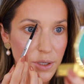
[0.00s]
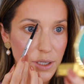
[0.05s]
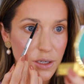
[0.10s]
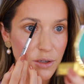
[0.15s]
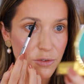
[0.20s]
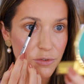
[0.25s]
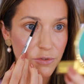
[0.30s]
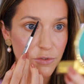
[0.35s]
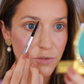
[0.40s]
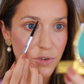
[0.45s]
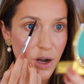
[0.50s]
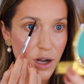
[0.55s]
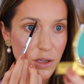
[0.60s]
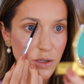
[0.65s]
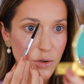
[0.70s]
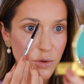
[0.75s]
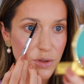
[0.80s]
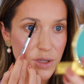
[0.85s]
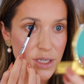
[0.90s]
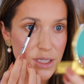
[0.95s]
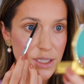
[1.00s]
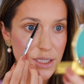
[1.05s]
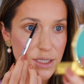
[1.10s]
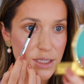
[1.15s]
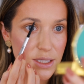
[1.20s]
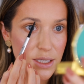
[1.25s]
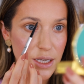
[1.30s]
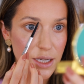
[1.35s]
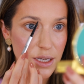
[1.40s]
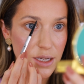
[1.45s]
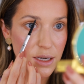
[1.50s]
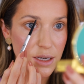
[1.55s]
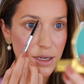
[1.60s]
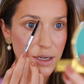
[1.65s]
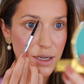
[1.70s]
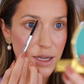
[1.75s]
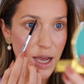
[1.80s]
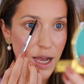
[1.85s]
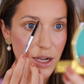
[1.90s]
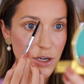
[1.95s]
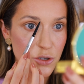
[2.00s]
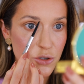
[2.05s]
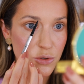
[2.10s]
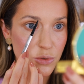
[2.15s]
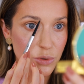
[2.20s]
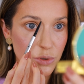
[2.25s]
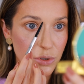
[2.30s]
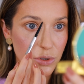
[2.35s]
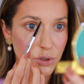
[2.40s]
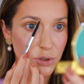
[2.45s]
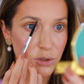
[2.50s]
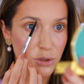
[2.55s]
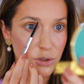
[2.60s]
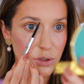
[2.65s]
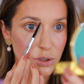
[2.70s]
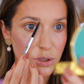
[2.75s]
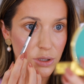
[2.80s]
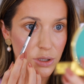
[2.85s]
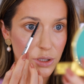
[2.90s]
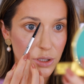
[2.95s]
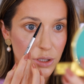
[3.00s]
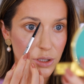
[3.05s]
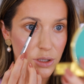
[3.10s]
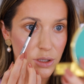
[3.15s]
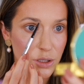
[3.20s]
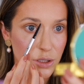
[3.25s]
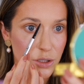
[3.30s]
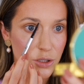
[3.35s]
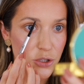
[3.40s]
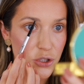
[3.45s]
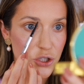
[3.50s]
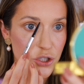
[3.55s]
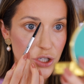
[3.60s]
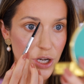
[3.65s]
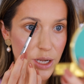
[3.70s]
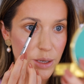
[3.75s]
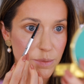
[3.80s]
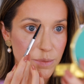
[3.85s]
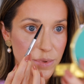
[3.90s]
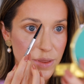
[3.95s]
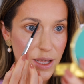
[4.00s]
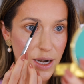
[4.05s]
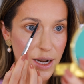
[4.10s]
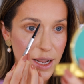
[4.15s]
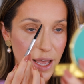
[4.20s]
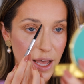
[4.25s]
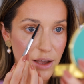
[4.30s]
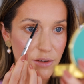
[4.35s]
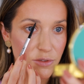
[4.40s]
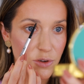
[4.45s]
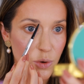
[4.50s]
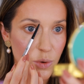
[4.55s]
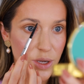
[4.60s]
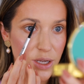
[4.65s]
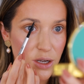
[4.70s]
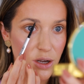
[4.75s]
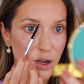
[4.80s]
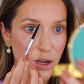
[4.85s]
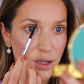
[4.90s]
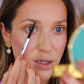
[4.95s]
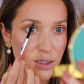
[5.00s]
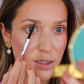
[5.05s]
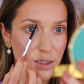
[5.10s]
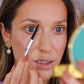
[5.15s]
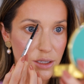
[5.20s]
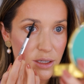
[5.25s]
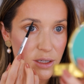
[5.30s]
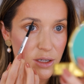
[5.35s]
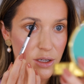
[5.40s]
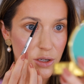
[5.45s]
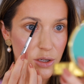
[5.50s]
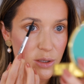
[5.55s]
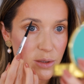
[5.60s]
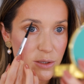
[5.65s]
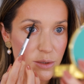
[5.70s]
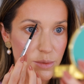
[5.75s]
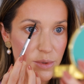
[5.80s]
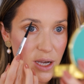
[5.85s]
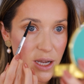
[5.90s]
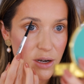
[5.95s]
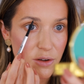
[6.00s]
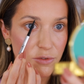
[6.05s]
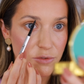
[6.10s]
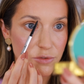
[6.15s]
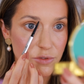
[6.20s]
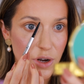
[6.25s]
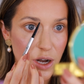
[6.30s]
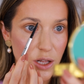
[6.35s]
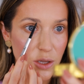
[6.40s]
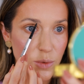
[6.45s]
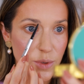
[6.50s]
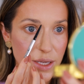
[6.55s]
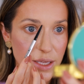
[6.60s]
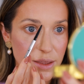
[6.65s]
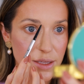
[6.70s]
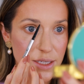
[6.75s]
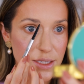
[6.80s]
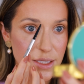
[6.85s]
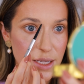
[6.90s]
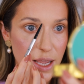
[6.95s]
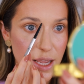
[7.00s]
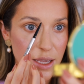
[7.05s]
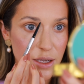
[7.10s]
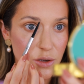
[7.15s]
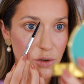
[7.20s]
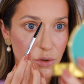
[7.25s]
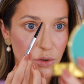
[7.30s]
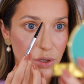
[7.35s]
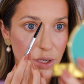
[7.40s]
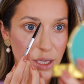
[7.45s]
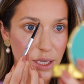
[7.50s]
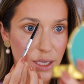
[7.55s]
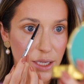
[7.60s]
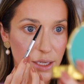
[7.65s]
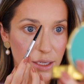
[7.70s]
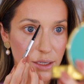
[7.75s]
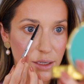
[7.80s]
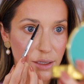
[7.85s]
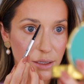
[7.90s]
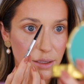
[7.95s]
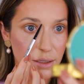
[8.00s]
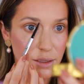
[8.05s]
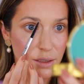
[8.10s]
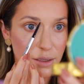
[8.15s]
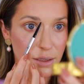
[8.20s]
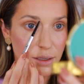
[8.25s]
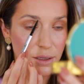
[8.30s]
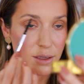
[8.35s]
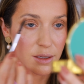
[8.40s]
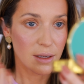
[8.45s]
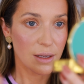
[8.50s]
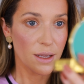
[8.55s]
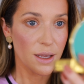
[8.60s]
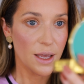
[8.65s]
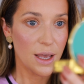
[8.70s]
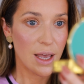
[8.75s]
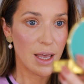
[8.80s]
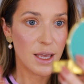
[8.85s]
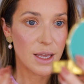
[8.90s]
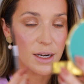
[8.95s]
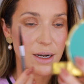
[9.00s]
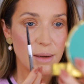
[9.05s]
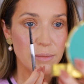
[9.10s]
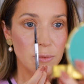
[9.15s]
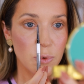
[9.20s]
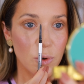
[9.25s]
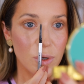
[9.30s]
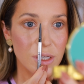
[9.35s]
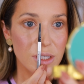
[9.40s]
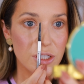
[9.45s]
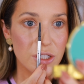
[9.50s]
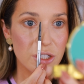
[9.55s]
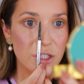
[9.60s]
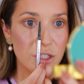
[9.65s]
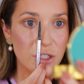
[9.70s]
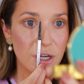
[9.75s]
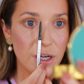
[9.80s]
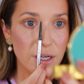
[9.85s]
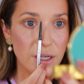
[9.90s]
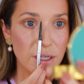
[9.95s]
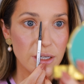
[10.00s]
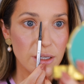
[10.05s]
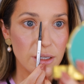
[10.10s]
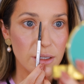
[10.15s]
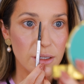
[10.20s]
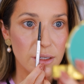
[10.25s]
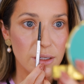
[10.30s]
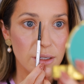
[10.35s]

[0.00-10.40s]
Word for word: gonna follow this kind of natural shape that I have going on. I'm kind of following this angle in, and I'm going to start